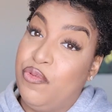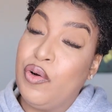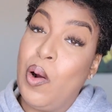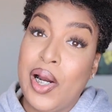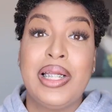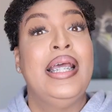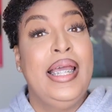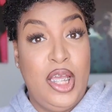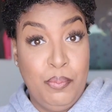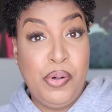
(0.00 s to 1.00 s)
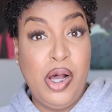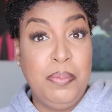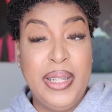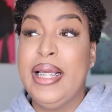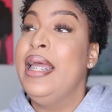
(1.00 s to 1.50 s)
to fart in
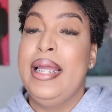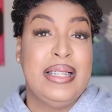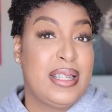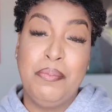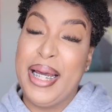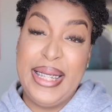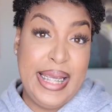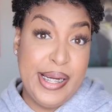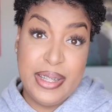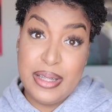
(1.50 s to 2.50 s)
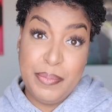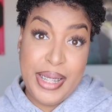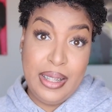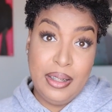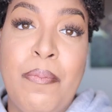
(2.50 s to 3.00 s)
public and somebody hears
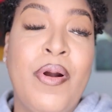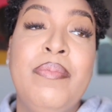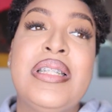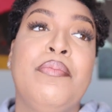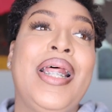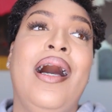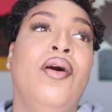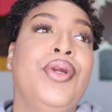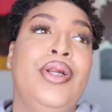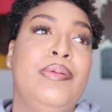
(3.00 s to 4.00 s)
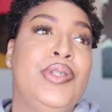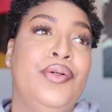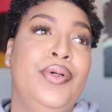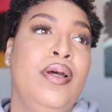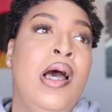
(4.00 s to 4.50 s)
me, I promise I'm not owning up
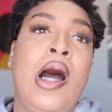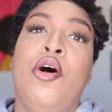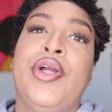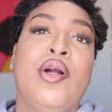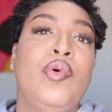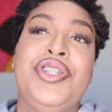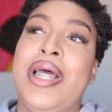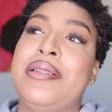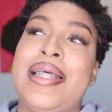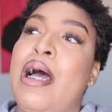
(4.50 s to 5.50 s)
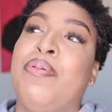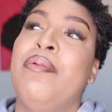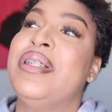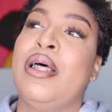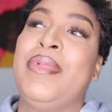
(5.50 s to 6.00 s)
to it. I don't care what y'all say. I
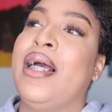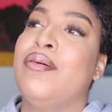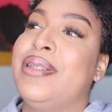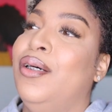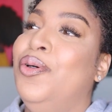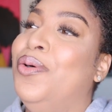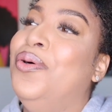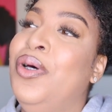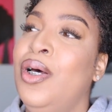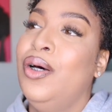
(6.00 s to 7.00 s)
promise I'm not gonna say, oh,